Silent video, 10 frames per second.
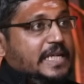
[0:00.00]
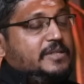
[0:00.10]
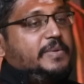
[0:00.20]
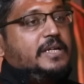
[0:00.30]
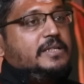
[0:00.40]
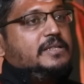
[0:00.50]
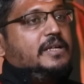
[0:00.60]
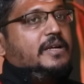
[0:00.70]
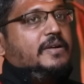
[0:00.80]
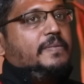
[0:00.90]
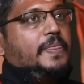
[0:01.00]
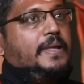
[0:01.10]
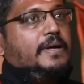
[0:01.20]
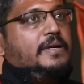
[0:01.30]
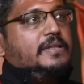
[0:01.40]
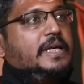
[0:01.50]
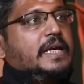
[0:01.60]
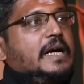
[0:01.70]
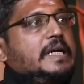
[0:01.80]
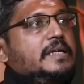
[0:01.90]
that's because
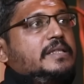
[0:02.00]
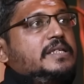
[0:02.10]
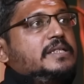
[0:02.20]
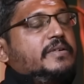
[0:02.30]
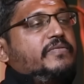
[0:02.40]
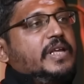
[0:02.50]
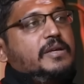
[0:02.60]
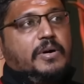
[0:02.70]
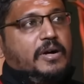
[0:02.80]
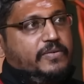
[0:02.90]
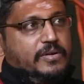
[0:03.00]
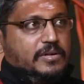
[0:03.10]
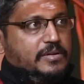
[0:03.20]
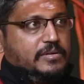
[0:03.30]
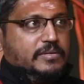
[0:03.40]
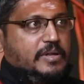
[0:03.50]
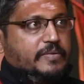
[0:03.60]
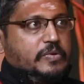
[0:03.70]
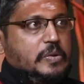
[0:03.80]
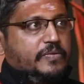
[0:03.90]
these are very powerful.
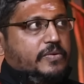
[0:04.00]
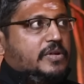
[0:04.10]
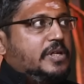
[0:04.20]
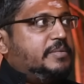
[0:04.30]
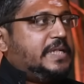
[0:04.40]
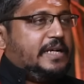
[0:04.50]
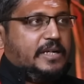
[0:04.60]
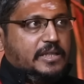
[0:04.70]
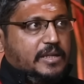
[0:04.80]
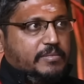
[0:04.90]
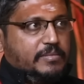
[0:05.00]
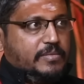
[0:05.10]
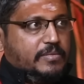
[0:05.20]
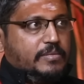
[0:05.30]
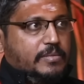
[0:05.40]
If you keep chanting them